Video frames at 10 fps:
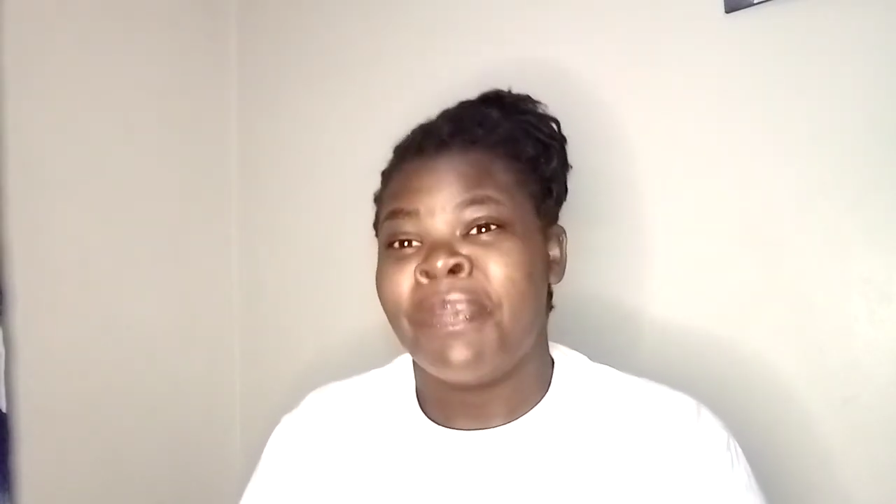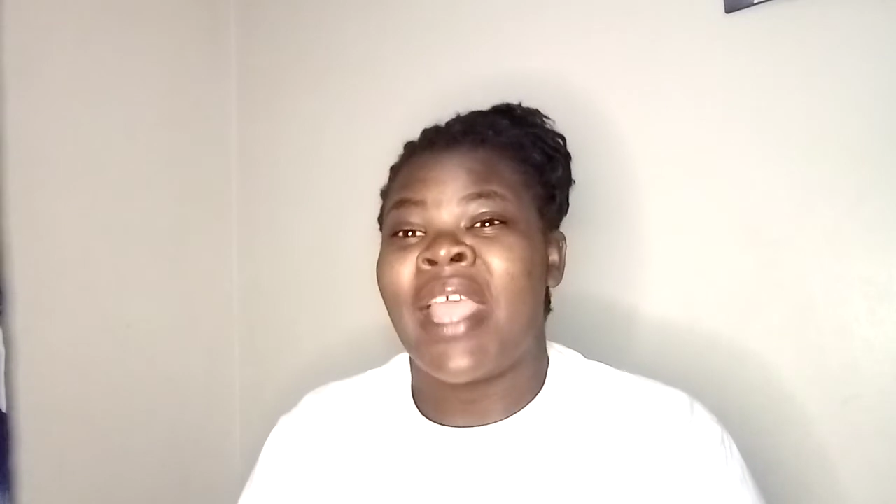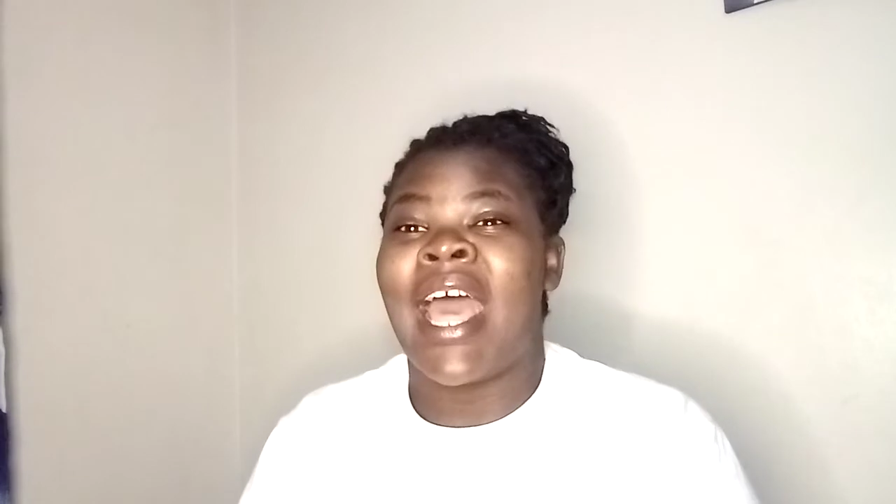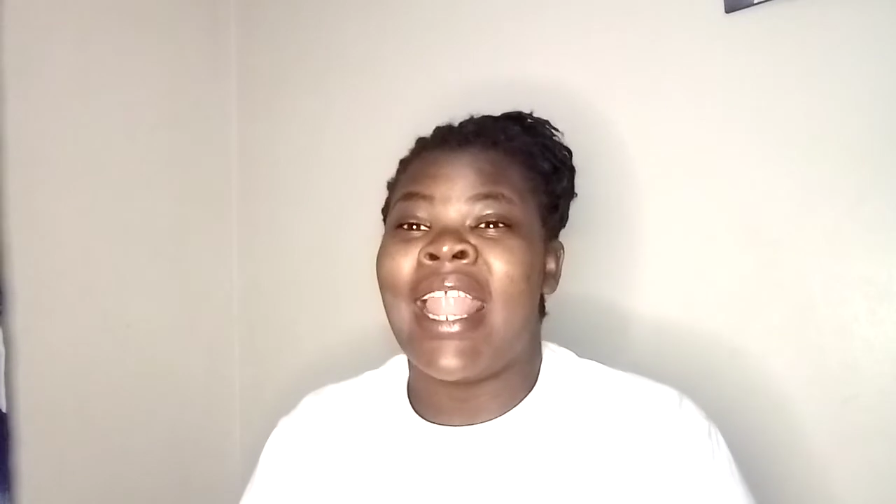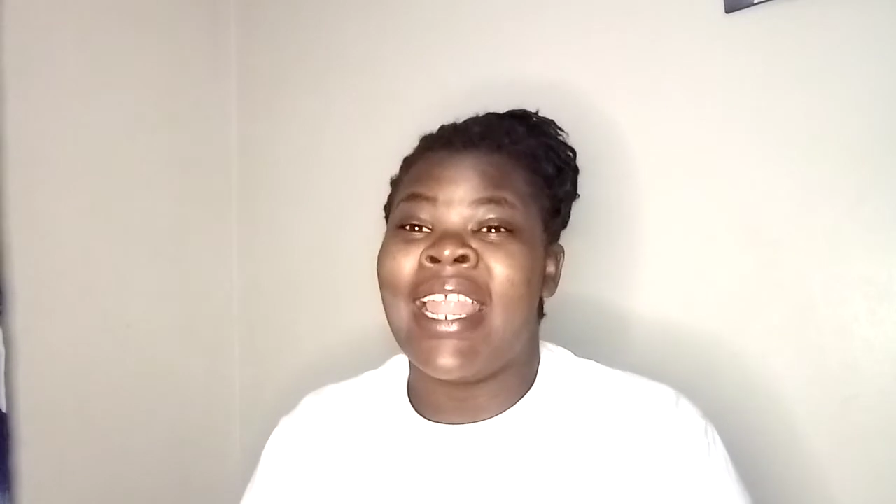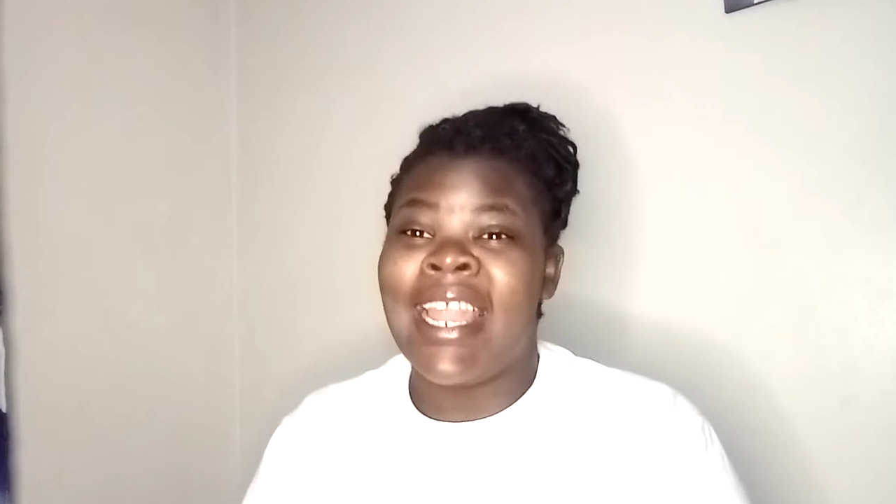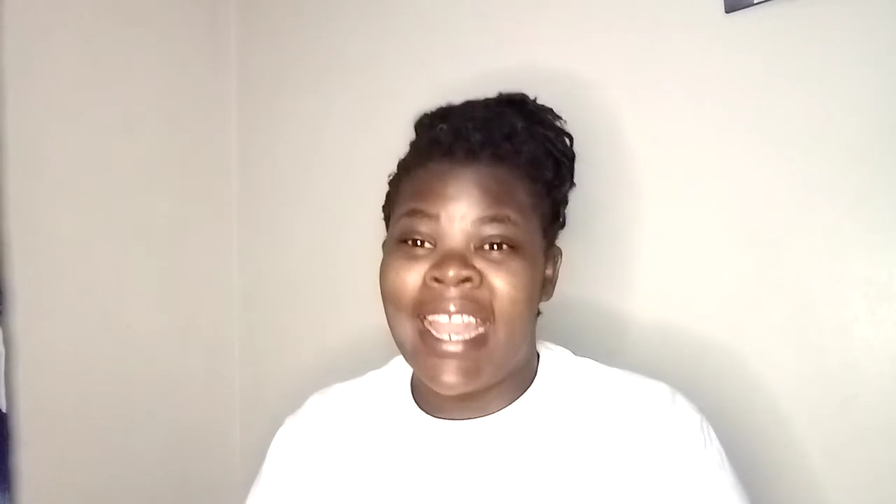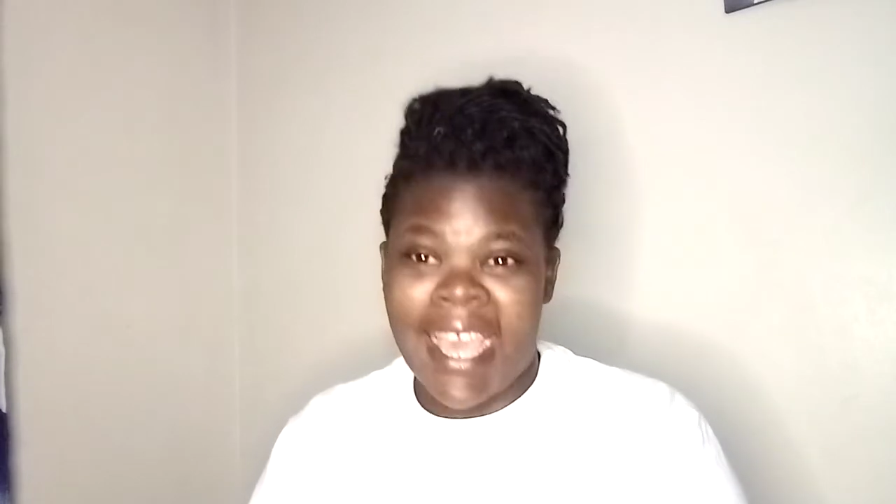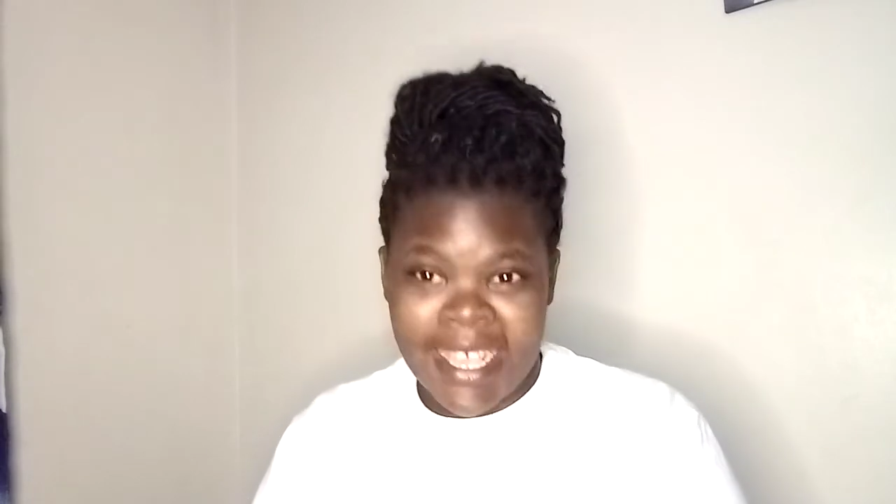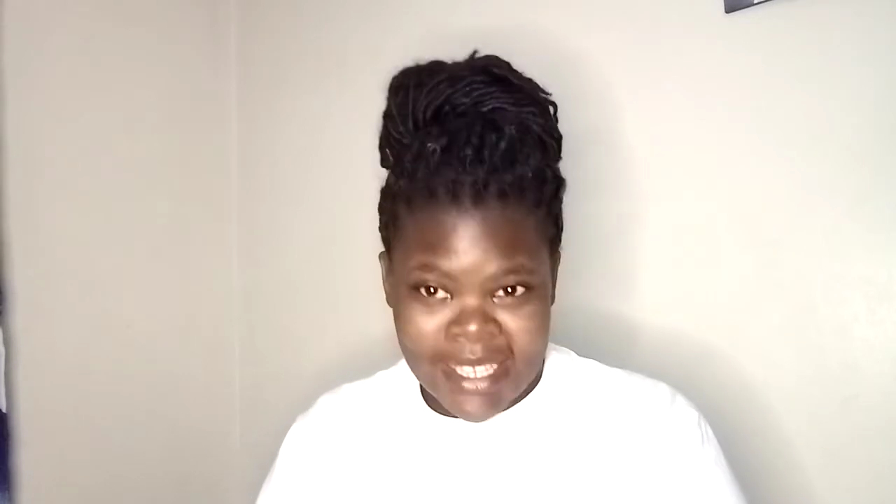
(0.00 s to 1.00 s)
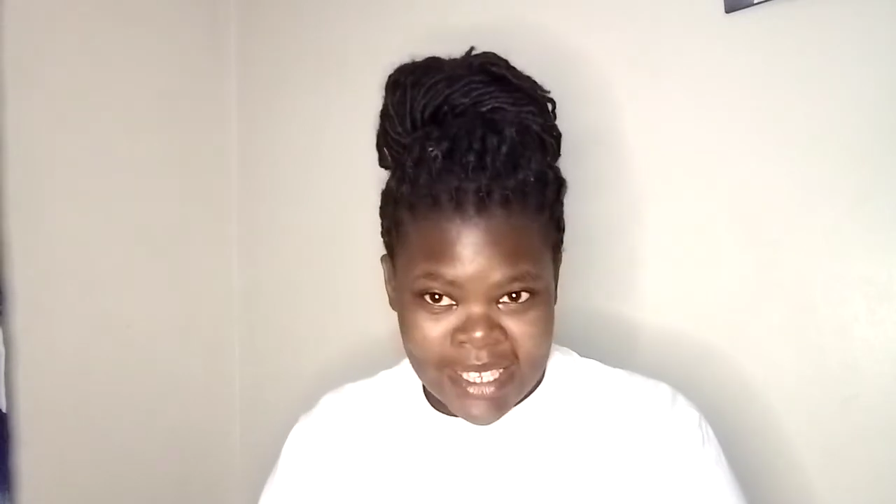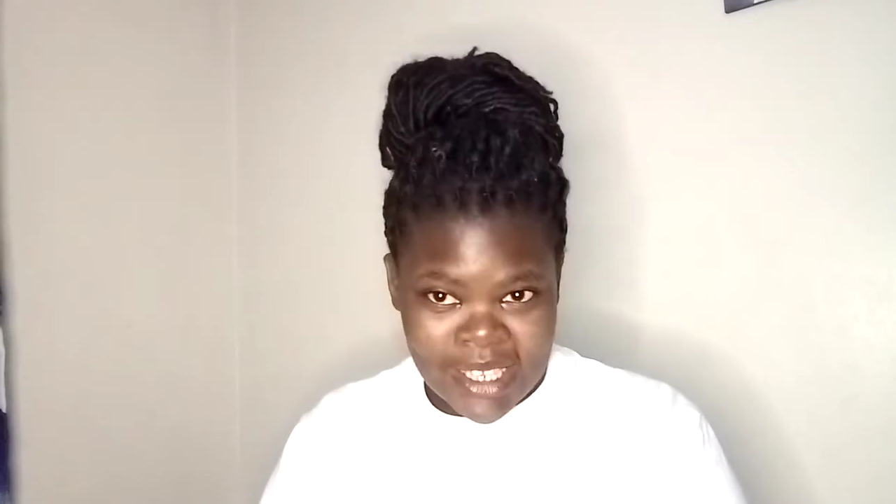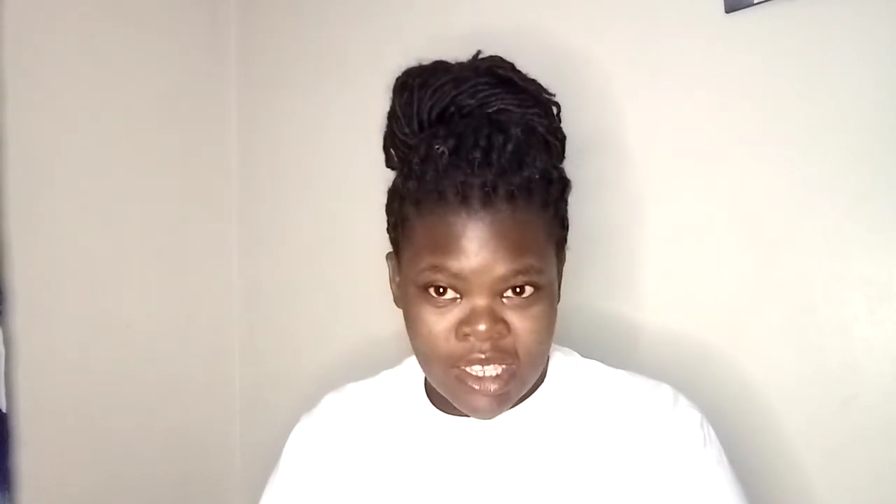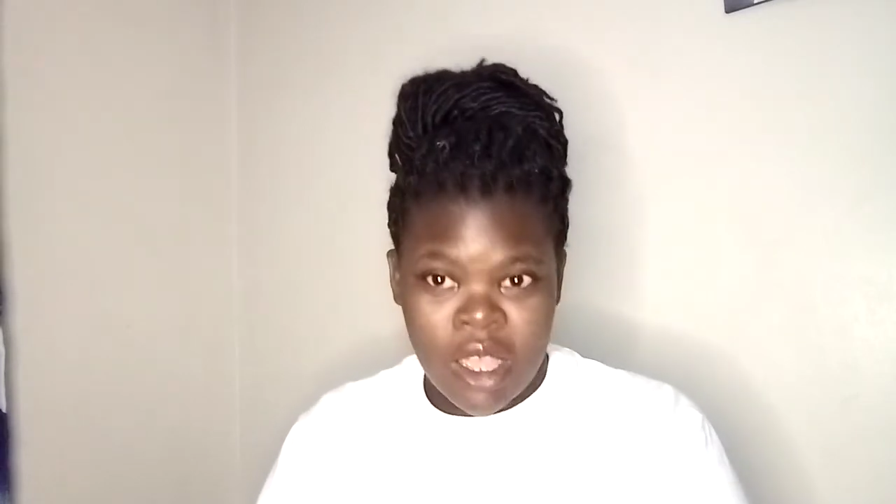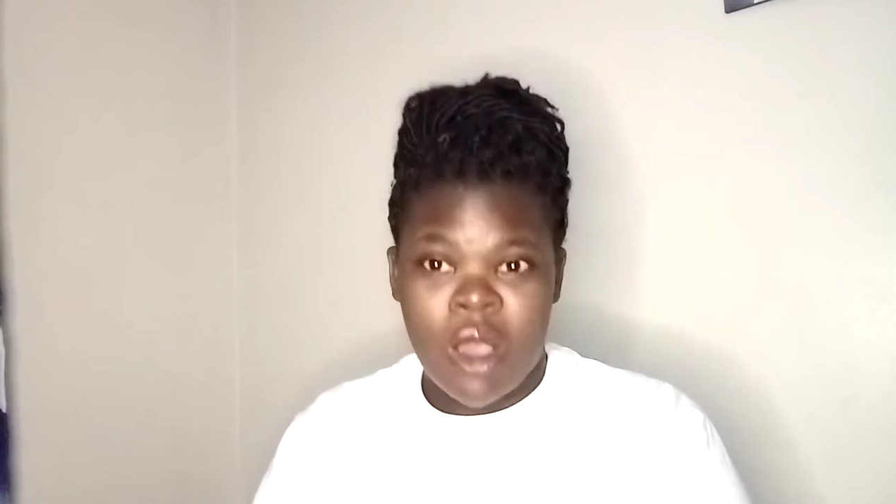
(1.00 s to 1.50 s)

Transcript: Unless